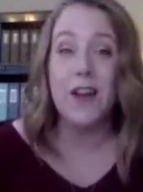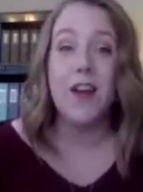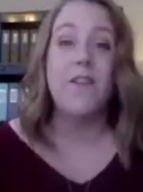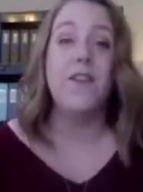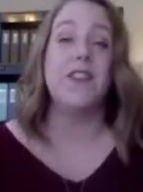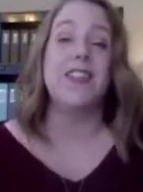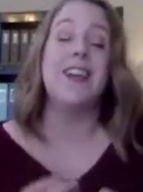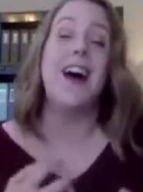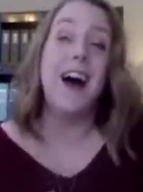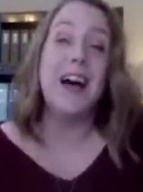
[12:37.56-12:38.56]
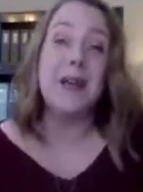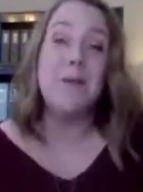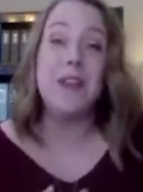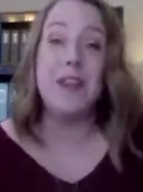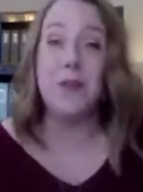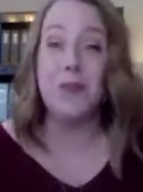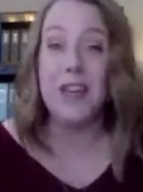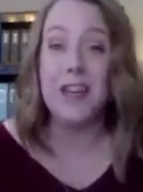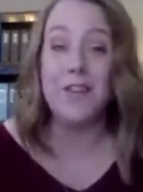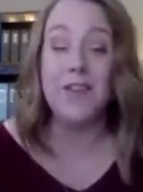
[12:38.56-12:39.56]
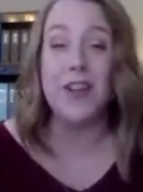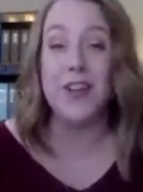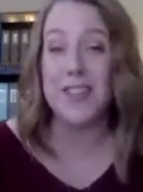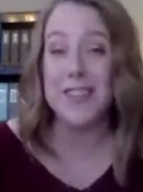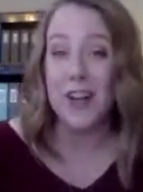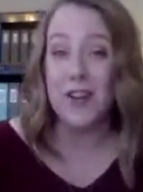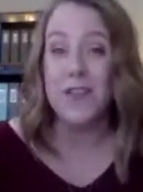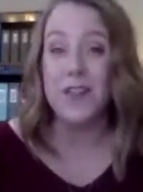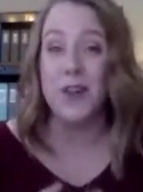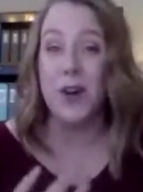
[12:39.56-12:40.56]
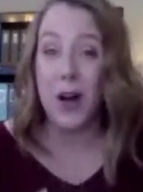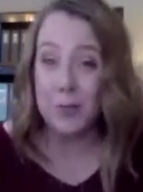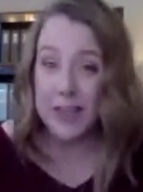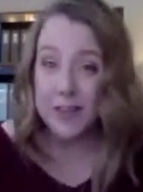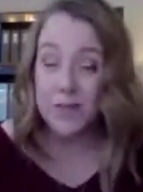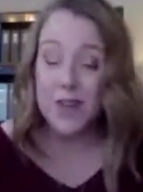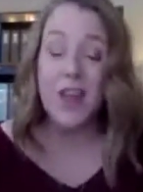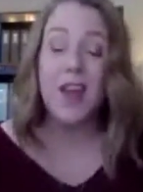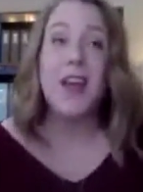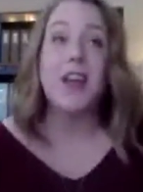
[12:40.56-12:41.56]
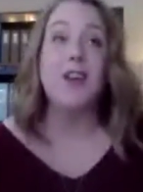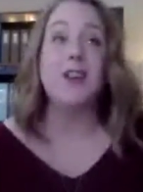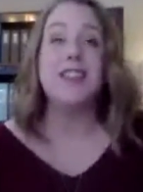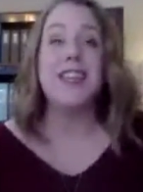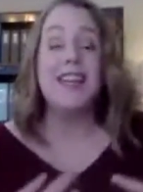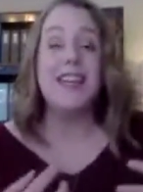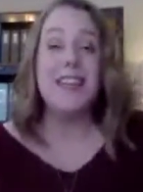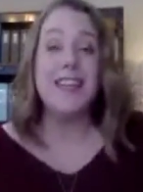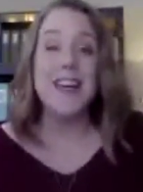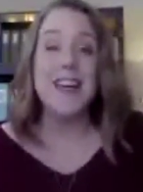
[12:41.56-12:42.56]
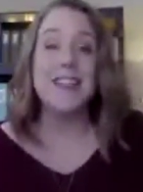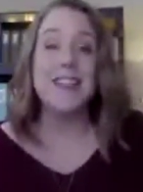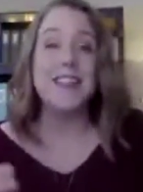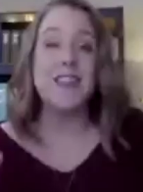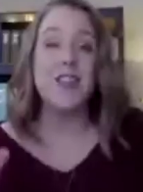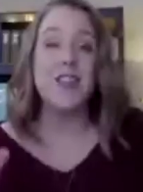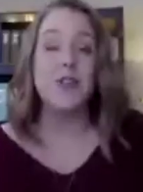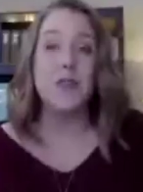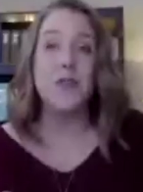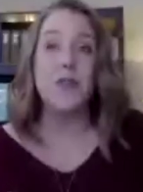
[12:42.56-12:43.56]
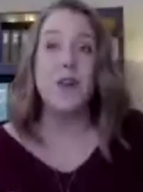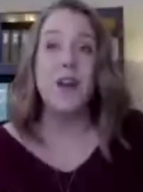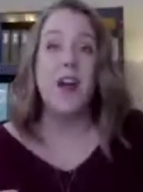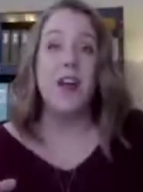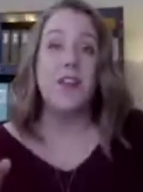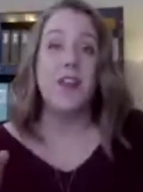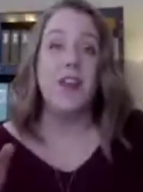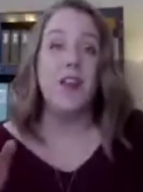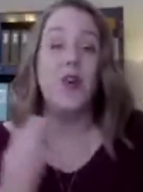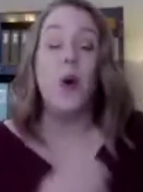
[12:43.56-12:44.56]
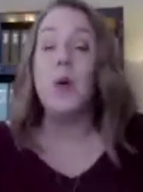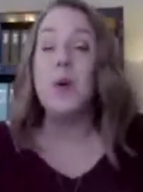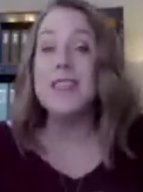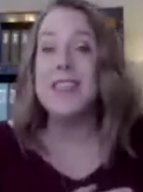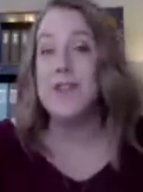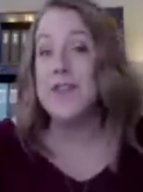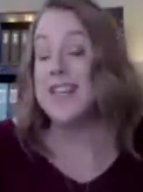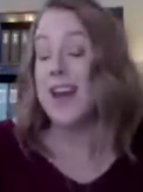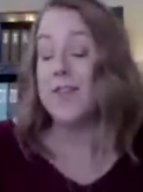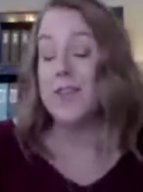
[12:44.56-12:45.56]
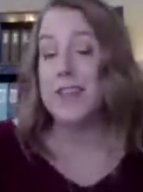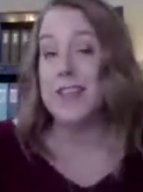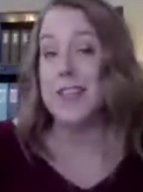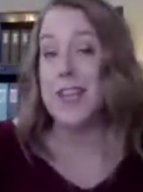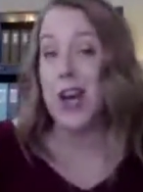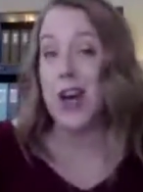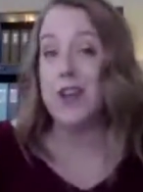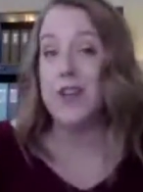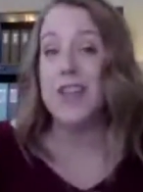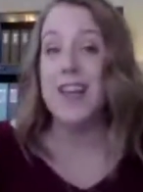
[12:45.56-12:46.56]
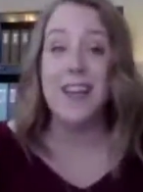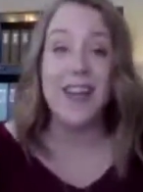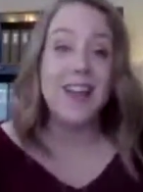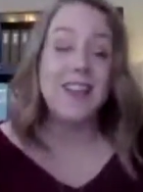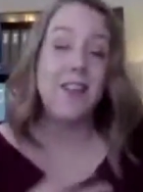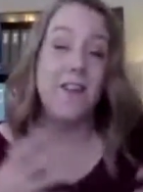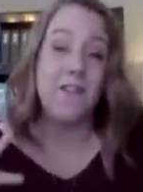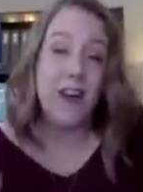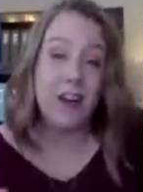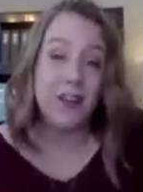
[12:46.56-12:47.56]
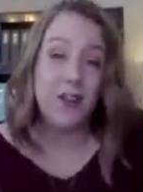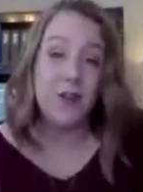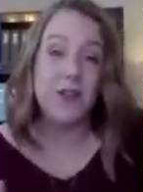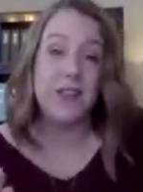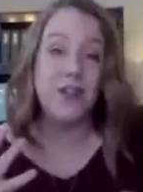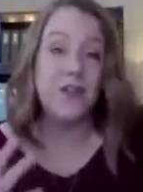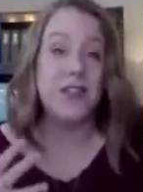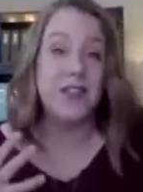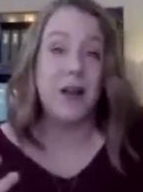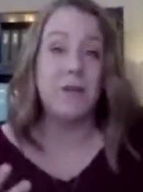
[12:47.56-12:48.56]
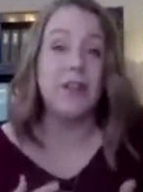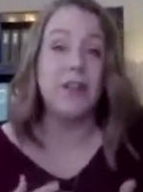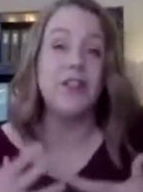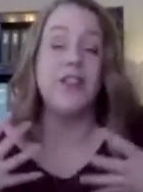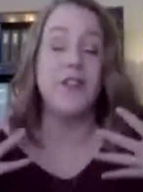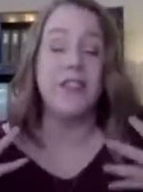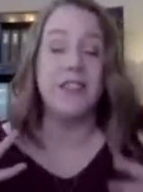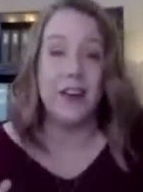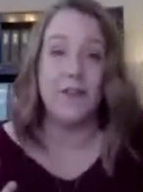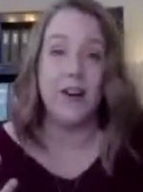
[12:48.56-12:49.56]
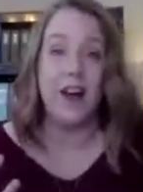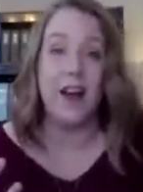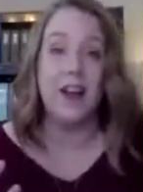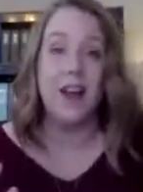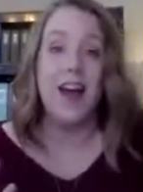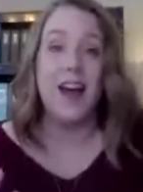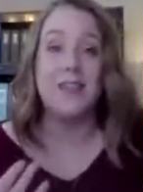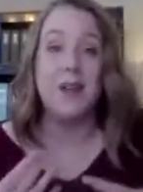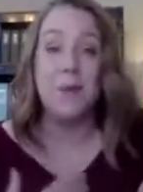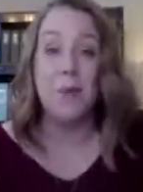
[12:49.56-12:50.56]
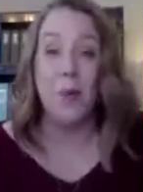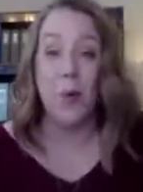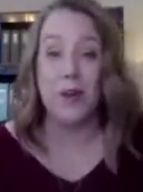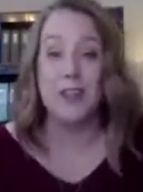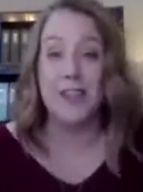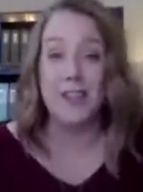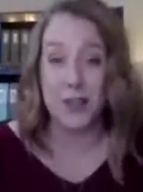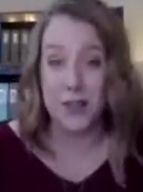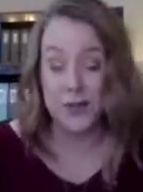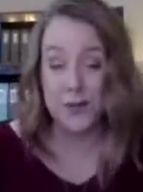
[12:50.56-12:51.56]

for the time that you need for yourself and your hobby. You're saying yes to the goals that you've set for this year. You're saying yes to the values that you've established and you've identified as important to you.